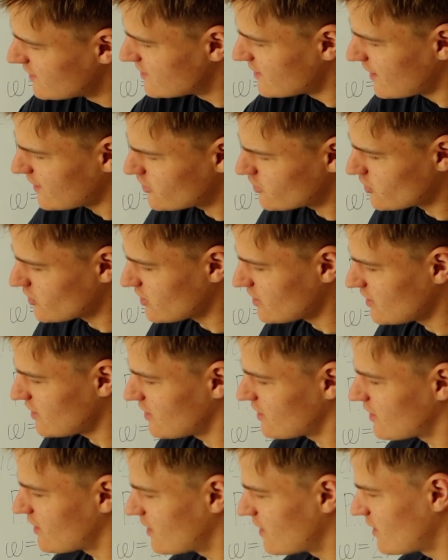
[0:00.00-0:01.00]
is
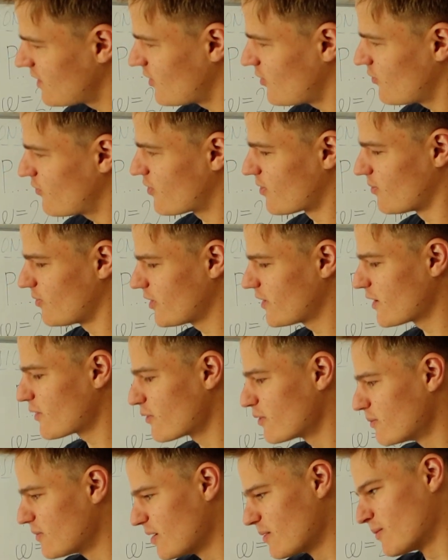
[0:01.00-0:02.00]
actually from what I
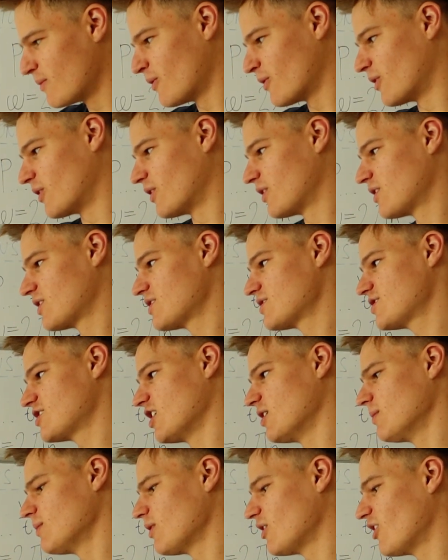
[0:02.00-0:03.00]
remember,
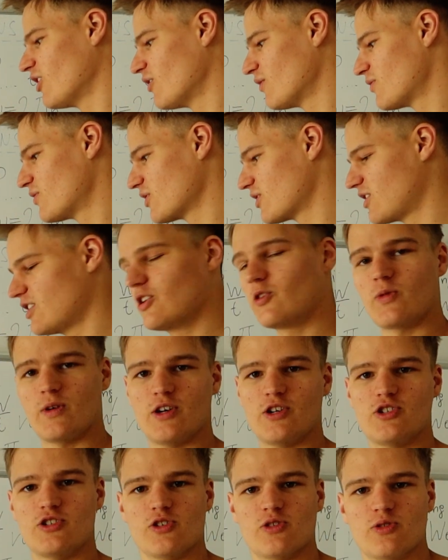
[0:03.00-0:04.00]
some of the gear
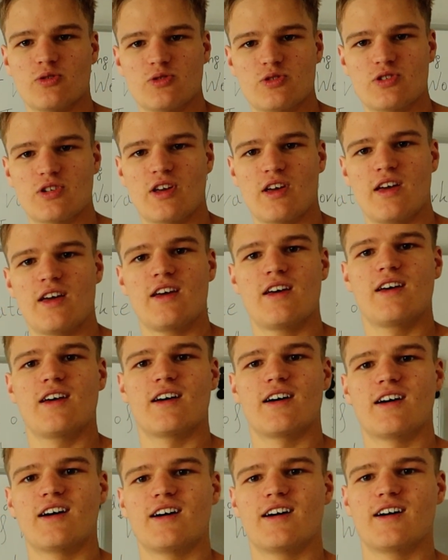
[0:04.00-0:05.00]
ratios
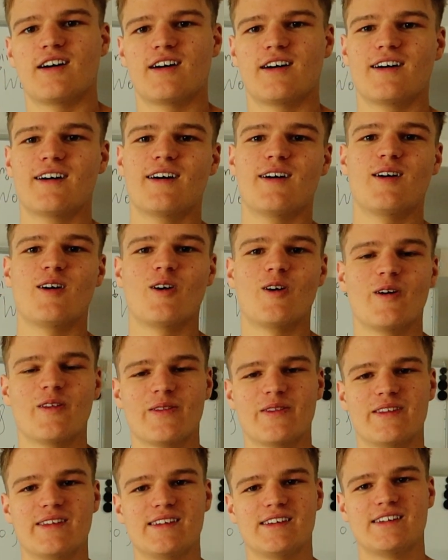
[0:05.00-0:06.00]

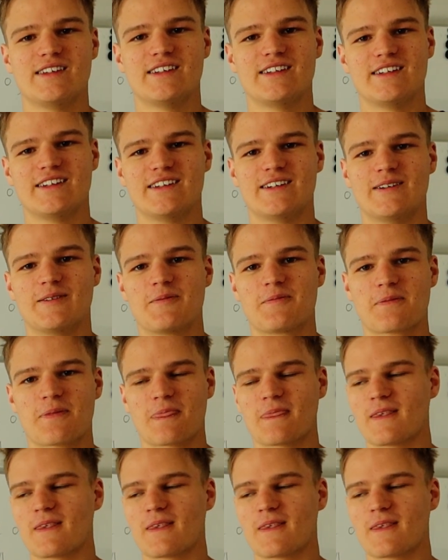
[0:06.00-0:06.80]
on the